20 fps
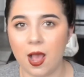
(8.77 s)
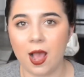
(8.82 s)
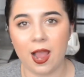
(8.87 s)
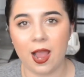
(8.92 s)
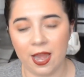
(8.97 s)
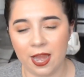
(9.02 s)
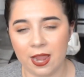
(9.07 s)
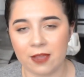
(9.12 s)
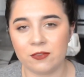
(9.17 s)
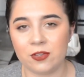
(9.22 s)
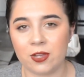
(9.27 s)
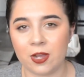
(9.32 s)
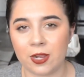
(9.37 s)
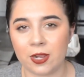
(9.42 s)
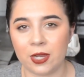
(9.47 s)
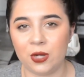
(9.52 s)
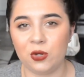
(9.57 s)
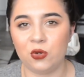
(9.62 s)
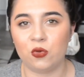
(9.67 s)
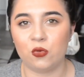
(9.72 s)
I have
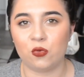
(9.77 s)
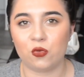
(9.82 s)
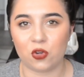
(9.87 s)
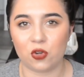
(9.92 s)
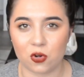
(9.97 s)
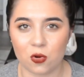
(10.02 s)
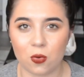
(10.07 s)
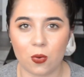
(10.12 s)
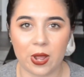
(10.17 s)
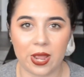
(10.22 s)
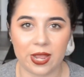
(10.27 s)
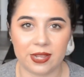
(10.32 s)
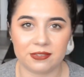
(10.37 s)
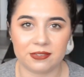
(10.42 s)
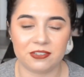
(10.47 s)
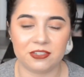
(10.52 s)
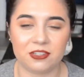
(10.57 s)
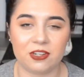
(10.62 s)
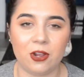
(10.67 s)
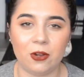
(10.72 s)
gotten
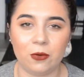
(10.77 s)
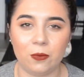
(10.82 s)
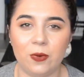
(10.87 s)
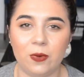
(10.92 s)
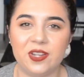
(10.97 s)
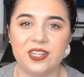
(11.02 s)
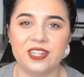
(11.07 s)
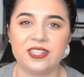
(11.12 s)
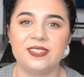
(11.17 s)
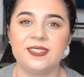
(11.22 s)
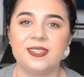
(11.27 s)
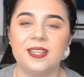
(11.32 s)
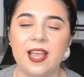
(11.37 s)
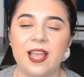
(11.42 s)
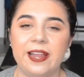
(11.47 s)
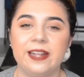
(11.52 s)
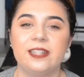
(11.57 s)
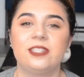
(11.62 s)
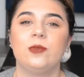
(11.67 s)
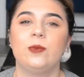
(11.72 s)
requests on what it's
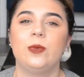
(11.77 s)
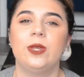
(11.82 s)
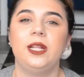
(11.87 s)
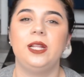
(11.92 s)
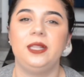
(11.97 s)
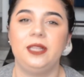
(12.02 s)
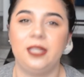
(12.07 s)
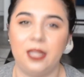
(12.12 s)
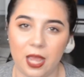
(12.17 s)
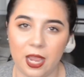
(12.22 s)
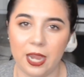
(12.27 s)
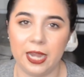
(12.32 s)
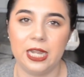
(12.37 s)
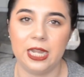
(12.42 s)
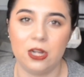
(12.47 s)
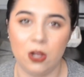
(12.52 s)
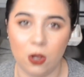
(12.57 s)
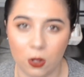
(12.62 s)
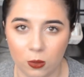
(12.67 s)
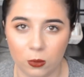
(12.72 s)
like to be a line
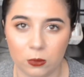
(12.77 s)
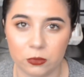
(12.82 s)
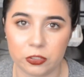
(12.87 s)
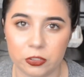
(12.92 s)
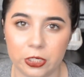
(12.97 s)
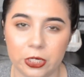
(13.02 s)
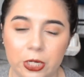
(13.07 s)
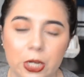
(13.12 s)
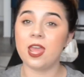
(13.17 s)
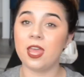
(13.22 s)
holder.